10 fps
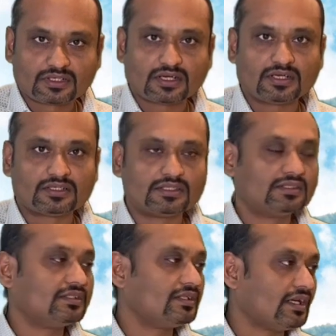
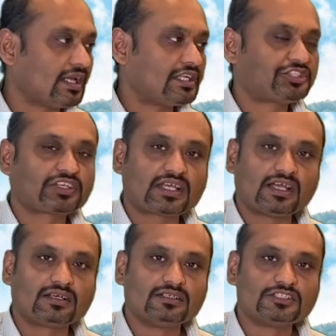Kangen, Enagic
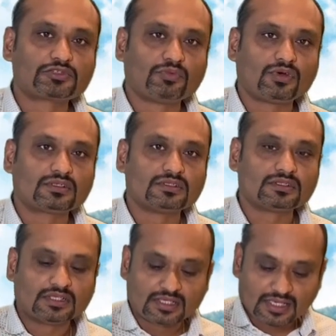Kangen's water
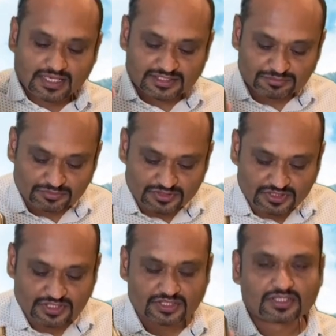has
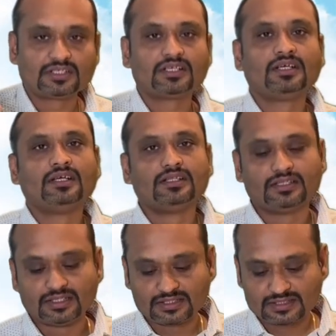turned
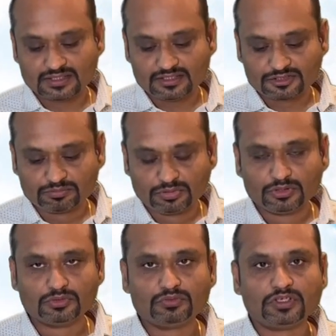this into
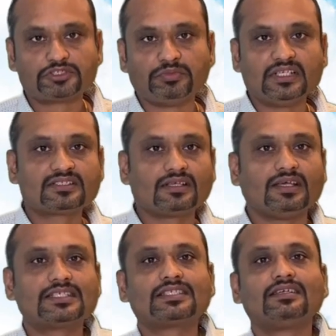blue, which means the
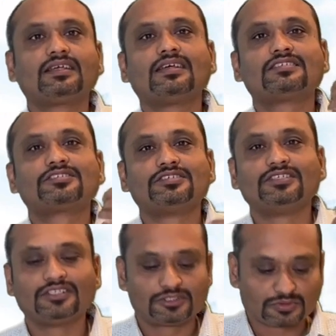acidic has
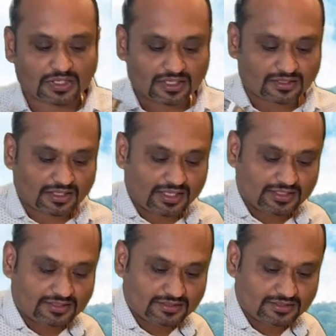turned into alkaline.